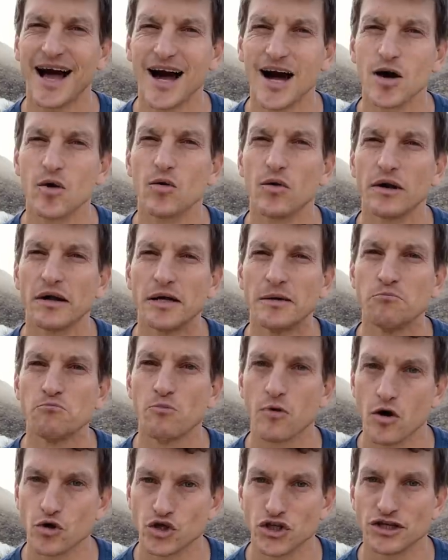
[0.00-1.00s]
how
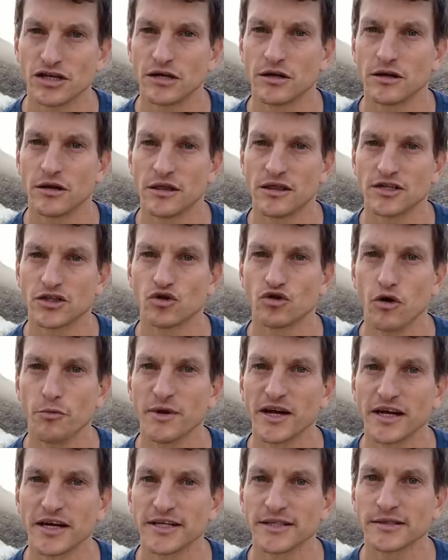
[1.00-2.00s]
emotional this
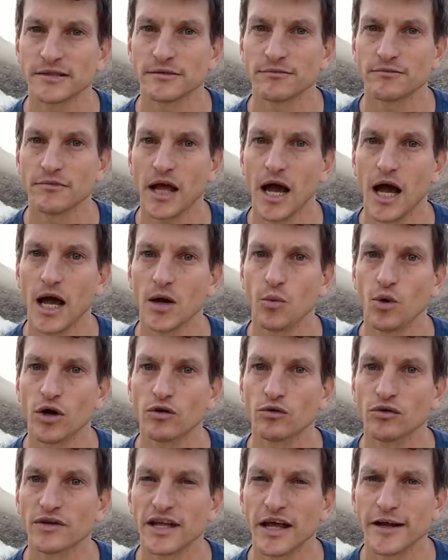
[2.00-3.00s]
topic is, I
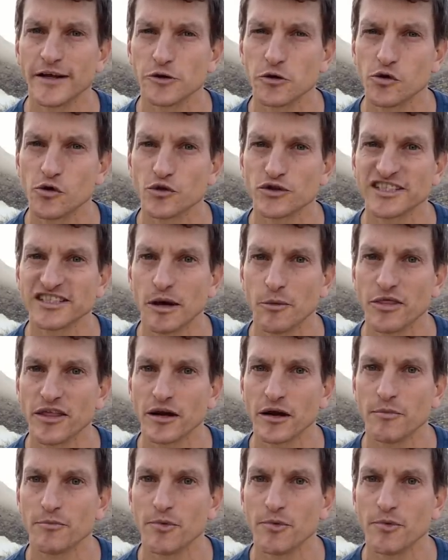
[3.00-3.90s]
want to tell you something